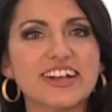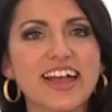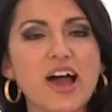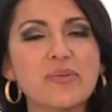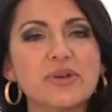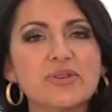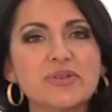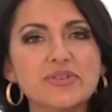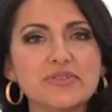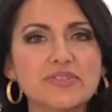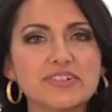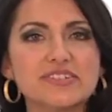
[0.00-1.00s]
check out what
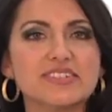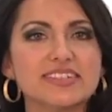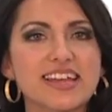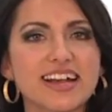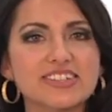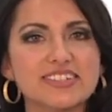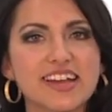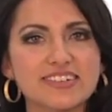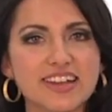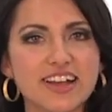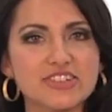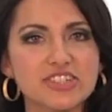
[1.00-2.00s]
Universal Detection
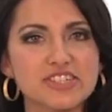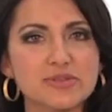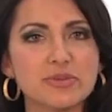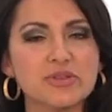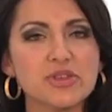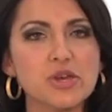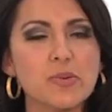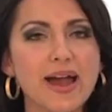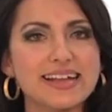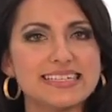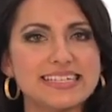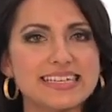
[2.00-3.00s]
Technology, symbol
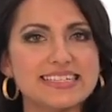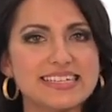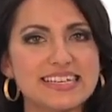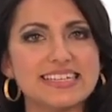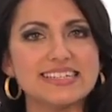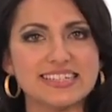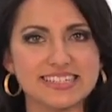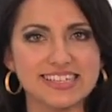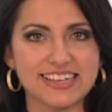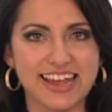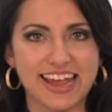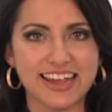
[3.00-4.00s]
UNDT, did
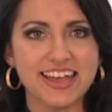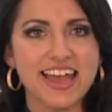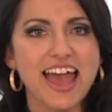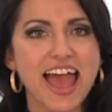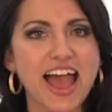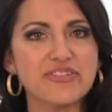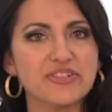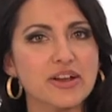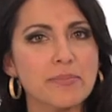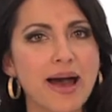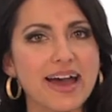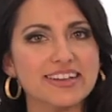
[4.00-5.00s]
today. After
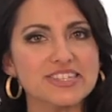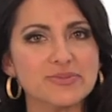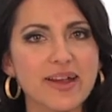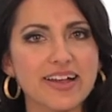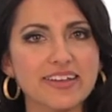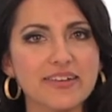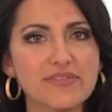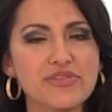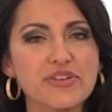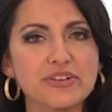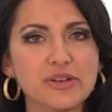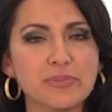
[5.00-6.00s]
a modest rally of
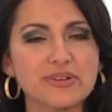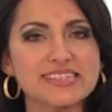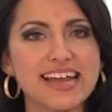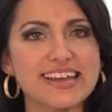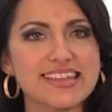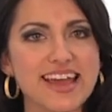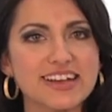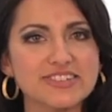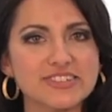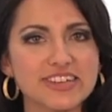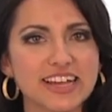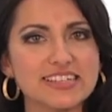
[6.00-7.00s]
30%
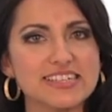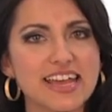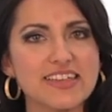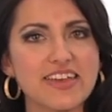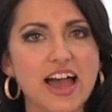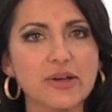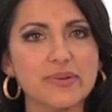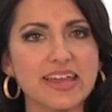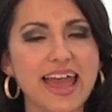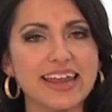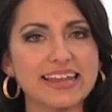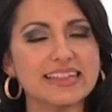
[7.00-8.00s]
yesterday, today the equity
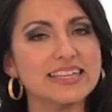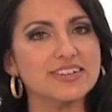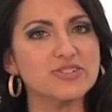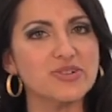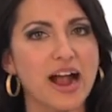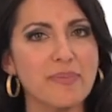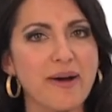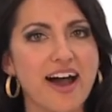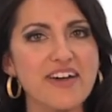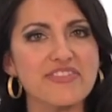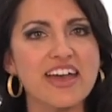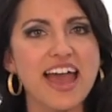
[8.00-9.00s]
had a little drop
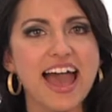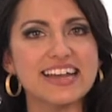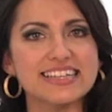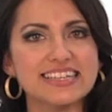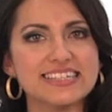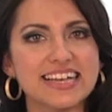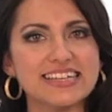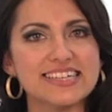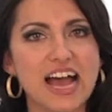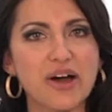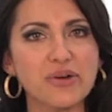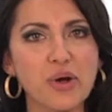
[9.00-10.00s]
off, ending the day
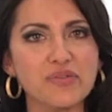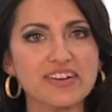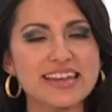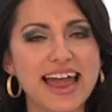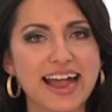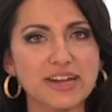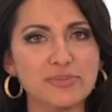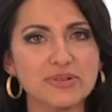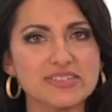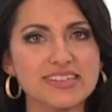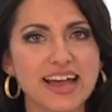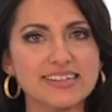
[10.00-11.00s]
down over
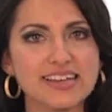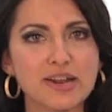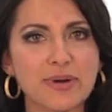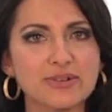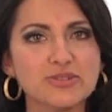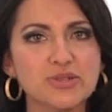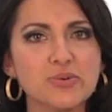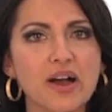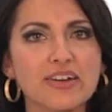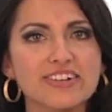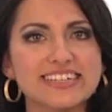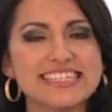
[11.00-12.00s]
9% on about
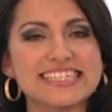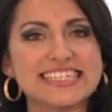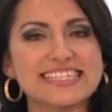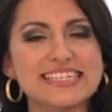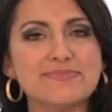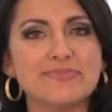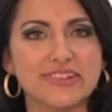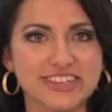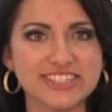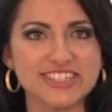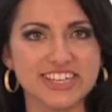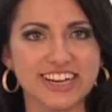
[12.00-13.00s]
260
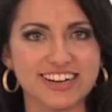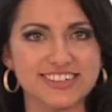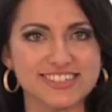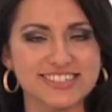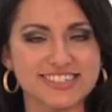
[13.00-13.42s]
million shares.